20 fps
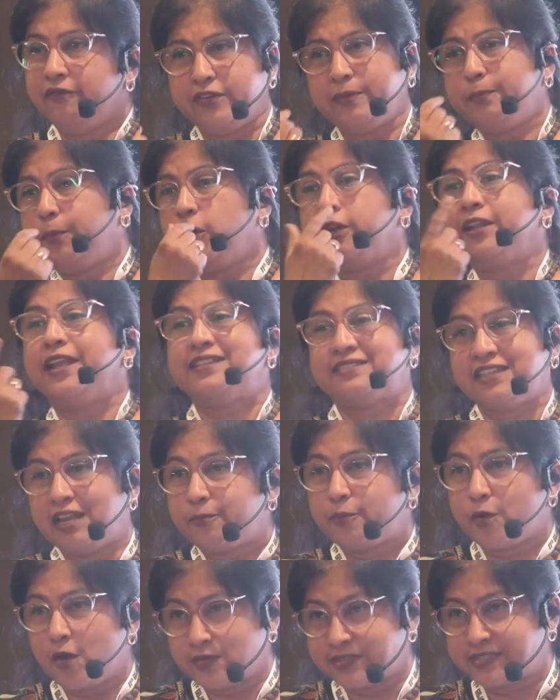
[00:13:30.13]
We put
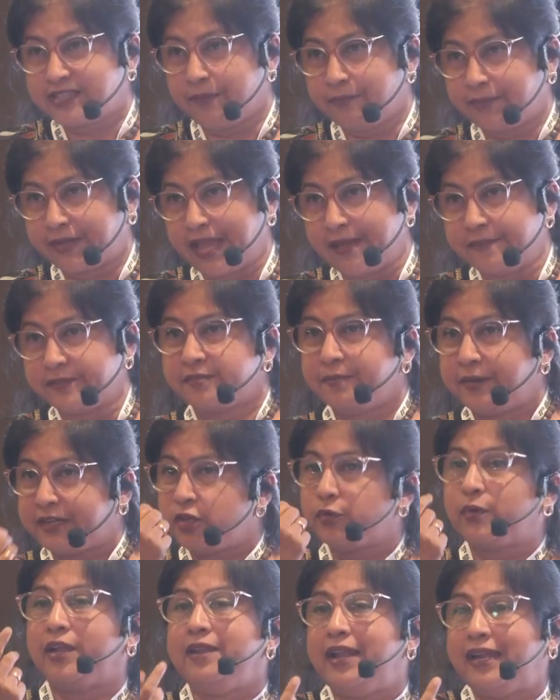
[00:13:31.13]
nasal prongs sometimes,
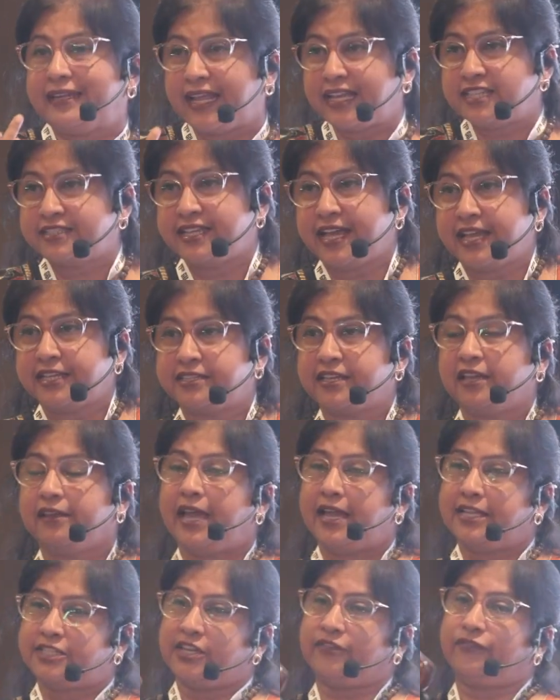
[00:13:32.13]
but you can attach the
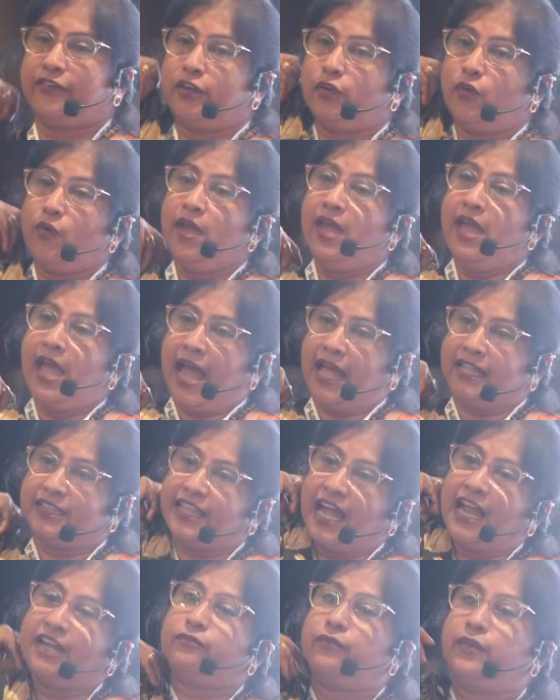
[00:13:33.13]
HFNO,
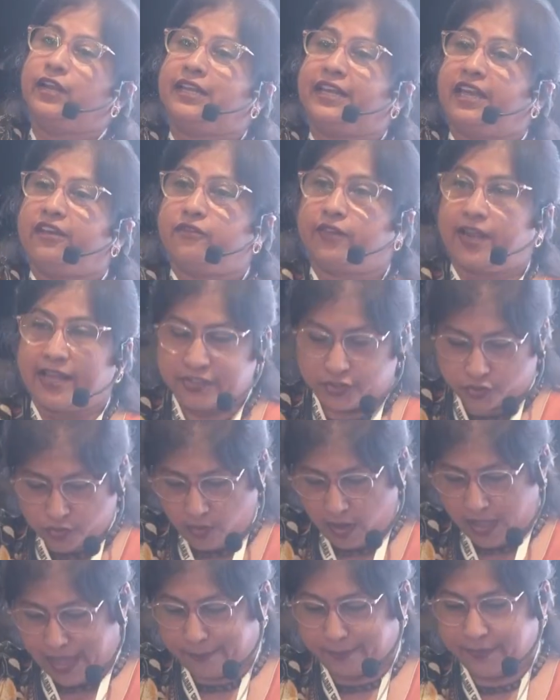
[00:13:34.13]
and that will give rise
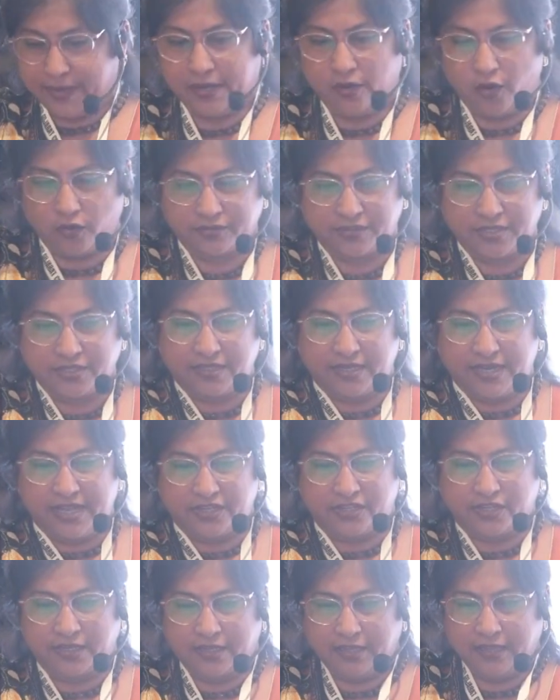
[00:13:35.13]
to apneic
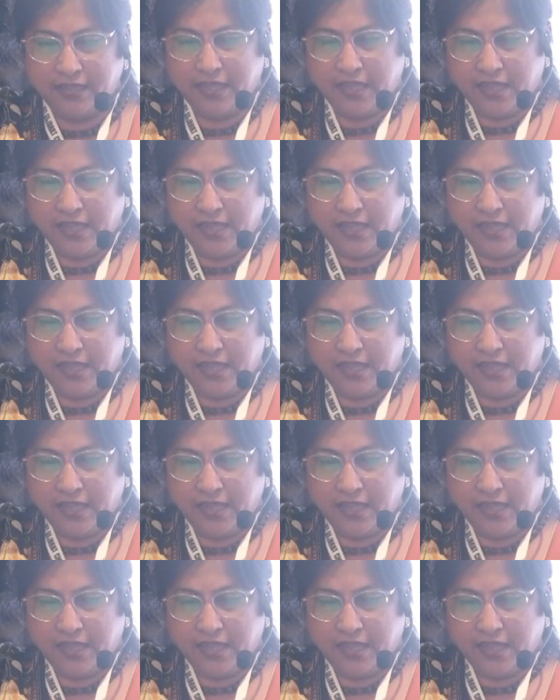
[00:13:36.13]
oxygenation,